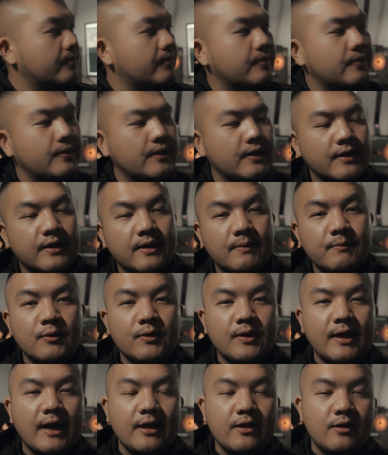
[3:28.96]
the gimbal
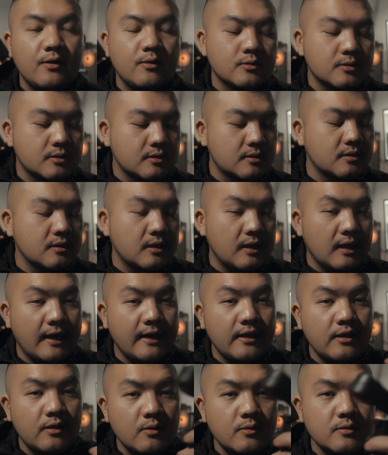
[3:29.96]
that I use. I
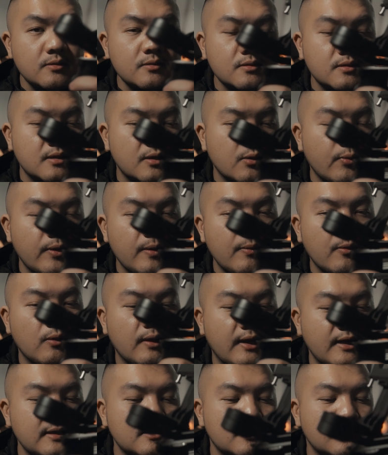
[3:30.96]
use the Weebill
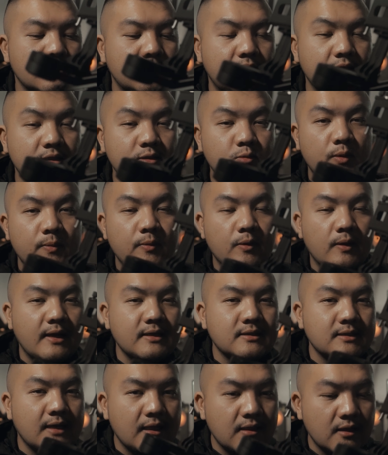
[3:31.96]
S. This Weebill
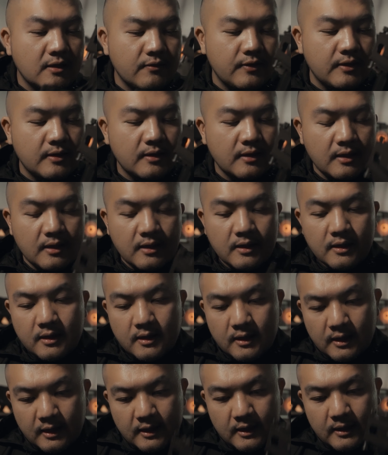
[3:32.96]
S, I love it.
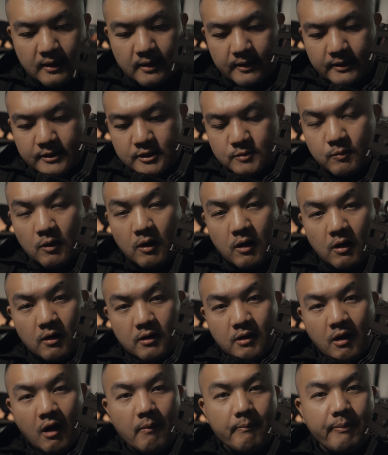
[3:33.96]
It's small,
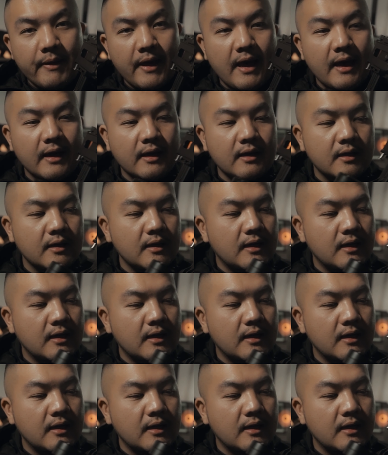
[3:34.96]
compact.